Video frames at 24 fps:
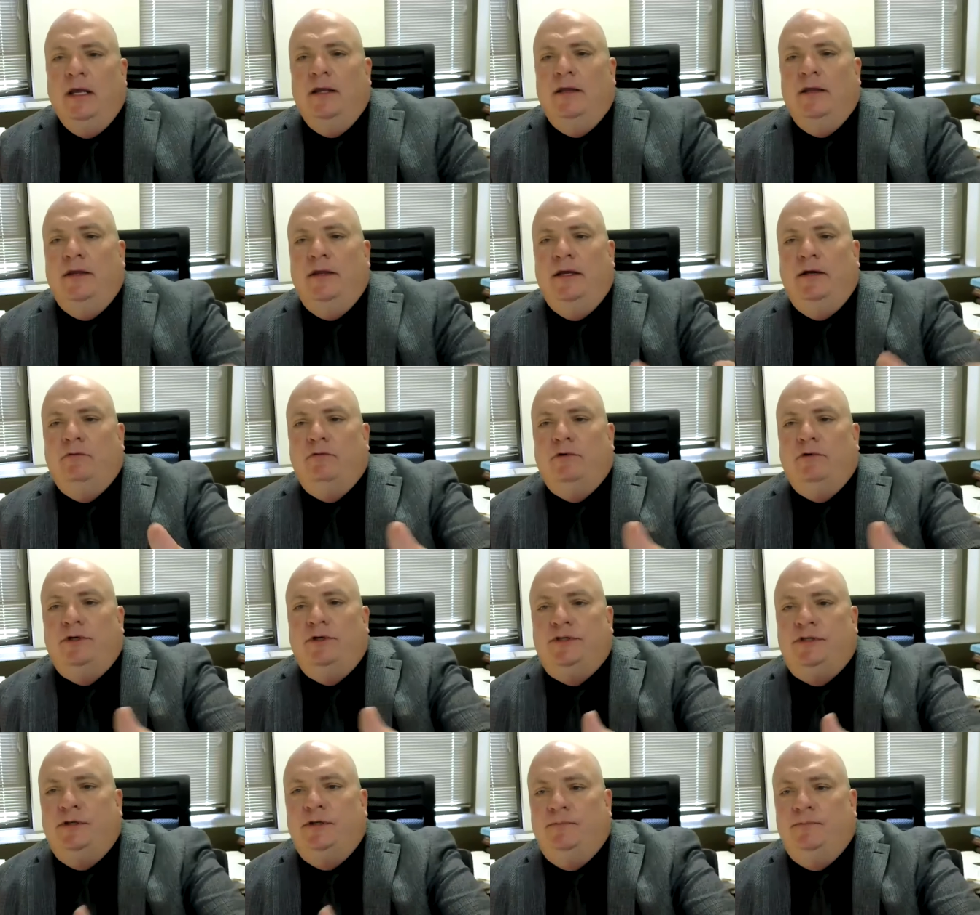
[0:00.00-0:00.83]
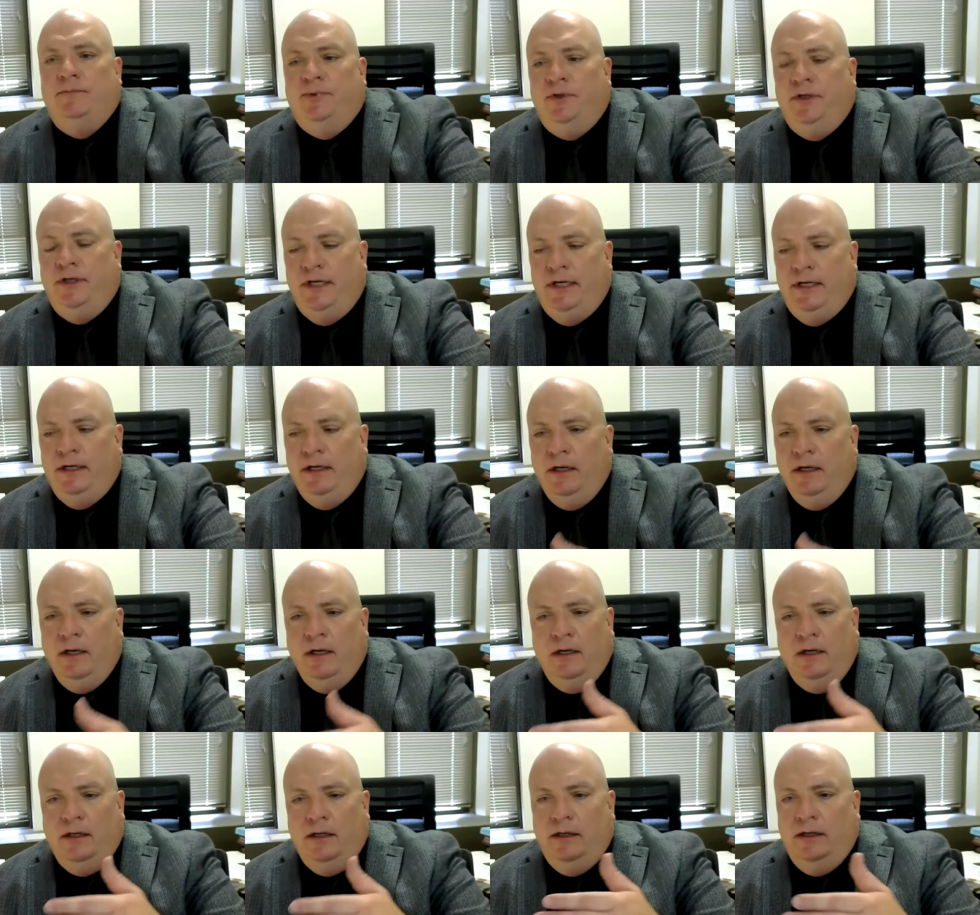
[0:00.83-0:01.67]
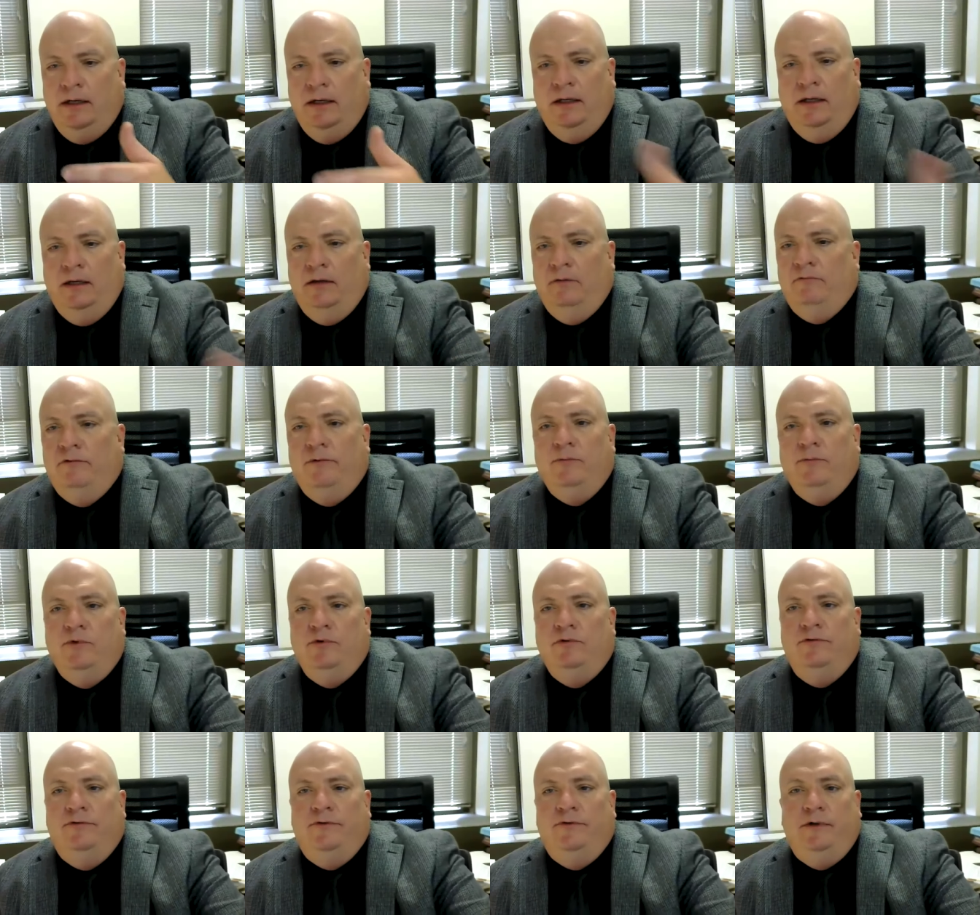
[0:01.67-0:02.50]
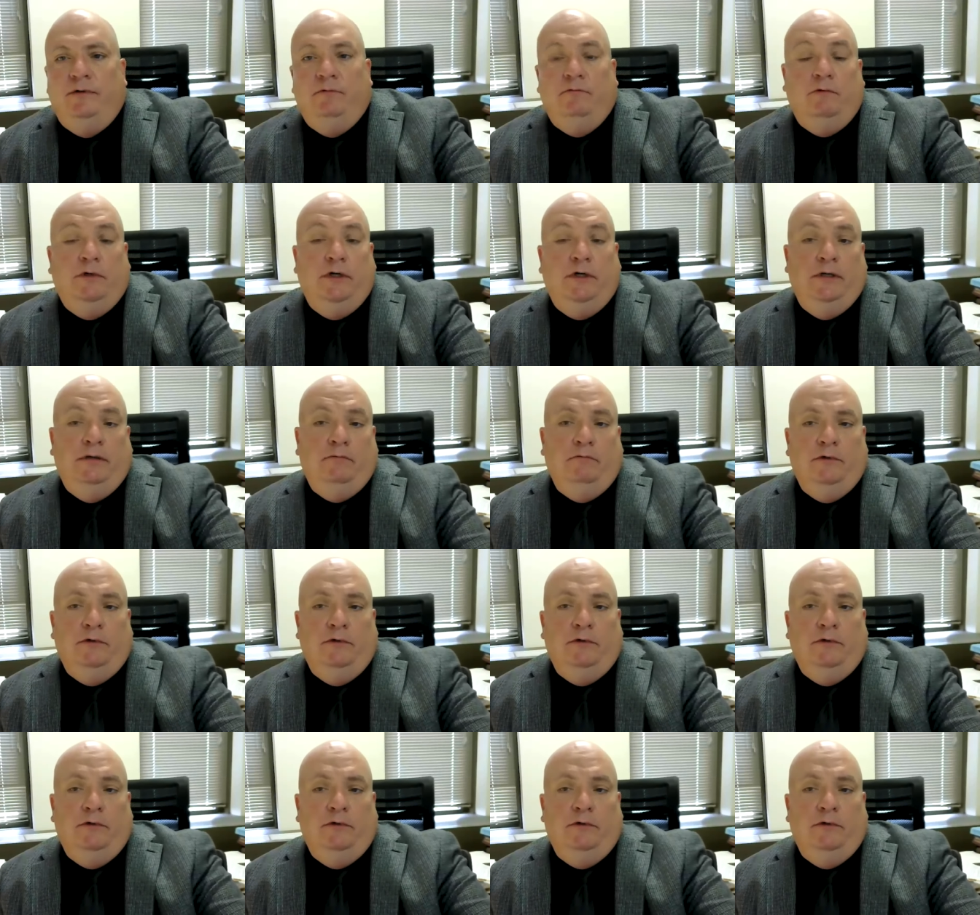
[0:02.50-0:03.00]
they were simply uh, removing what